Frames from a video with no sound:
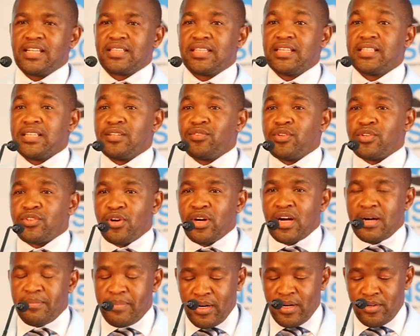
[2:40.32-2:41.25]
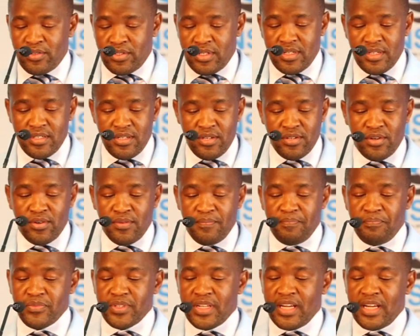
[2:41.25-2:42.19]
are things that we talk about,
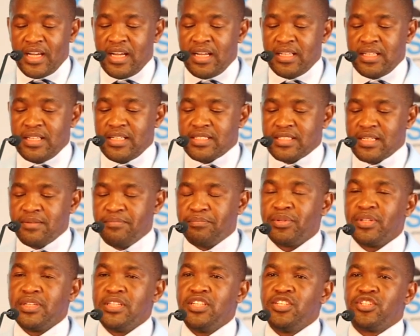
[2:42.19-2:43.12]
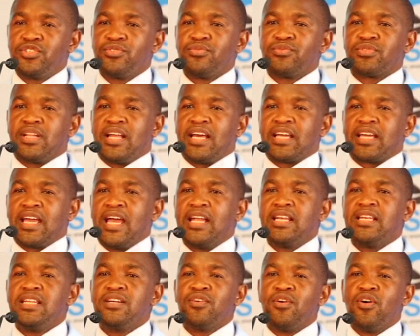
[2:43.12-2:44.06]
simple issues like
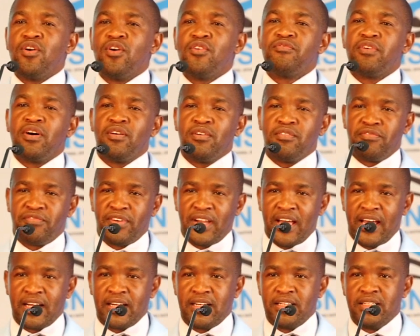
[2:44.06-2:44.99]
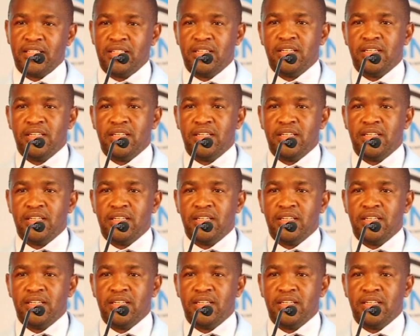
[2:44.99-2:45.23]
handing over a flag.